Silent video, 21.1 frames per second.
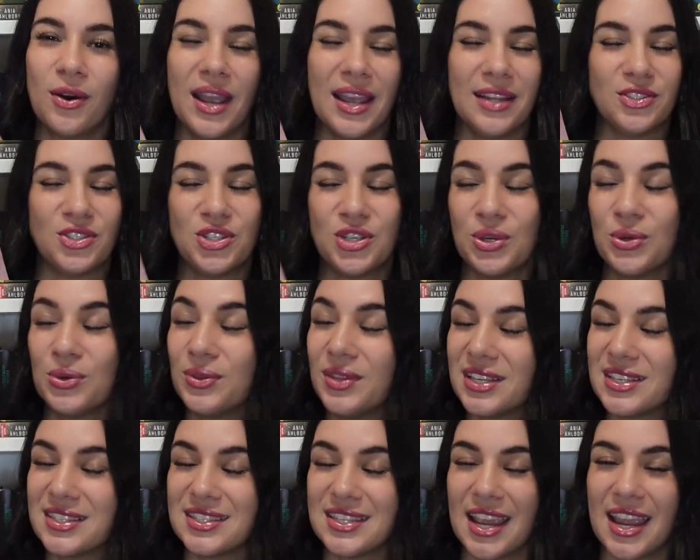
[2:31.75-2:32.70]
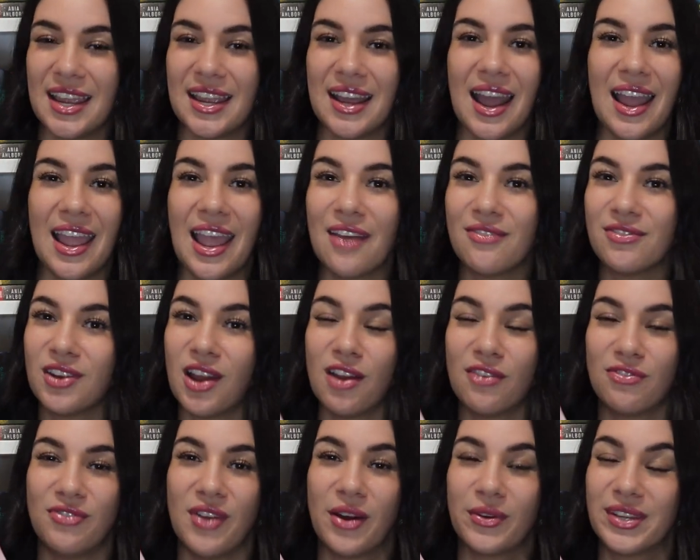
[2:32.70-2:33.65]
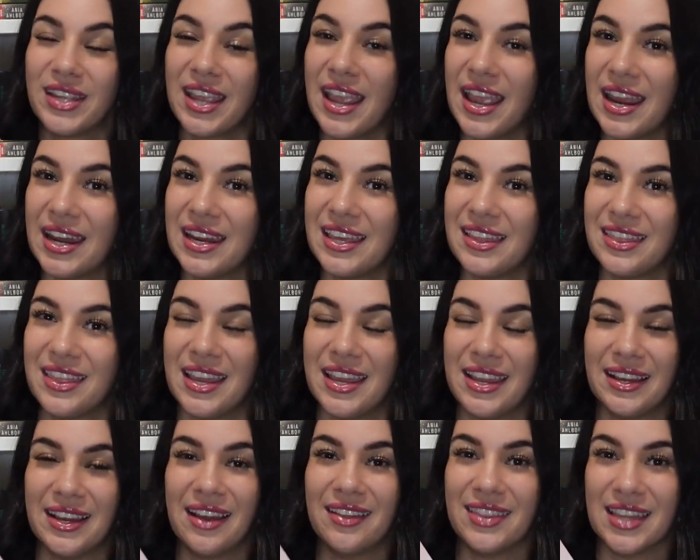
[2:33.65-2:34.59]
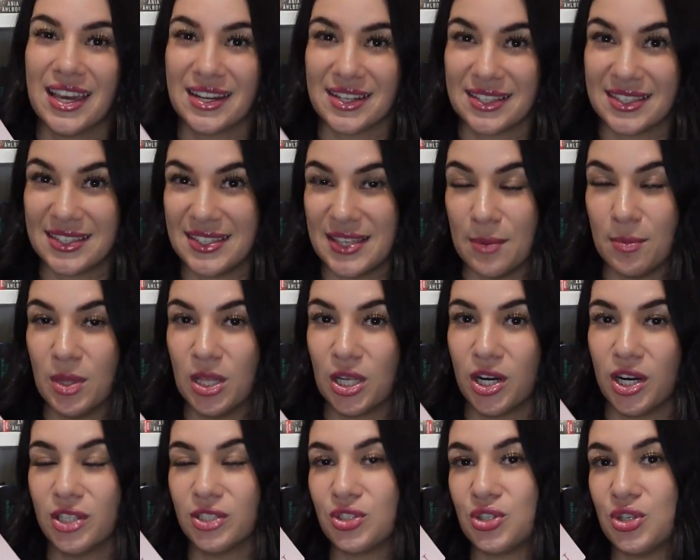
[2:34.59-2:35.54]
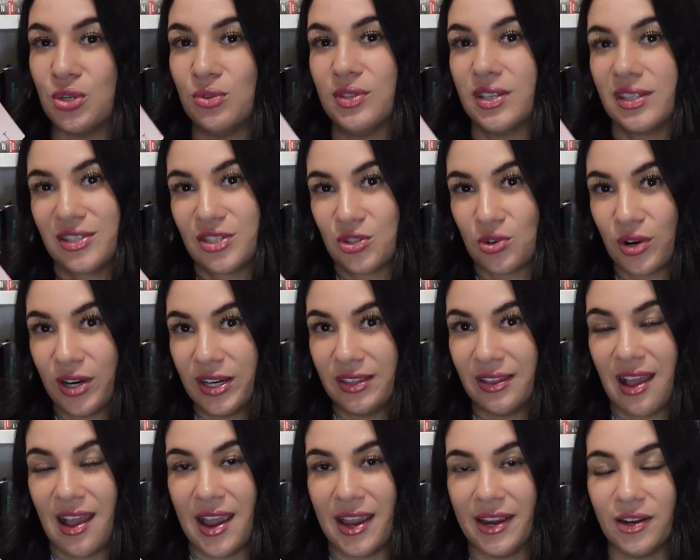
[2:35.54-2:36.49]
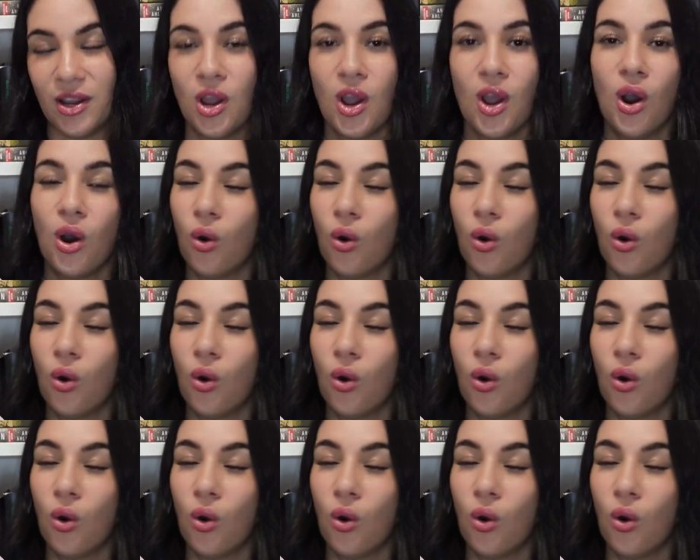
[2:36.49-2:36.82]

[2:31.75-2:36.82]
and to this day I have not found anything that is similar to the storyline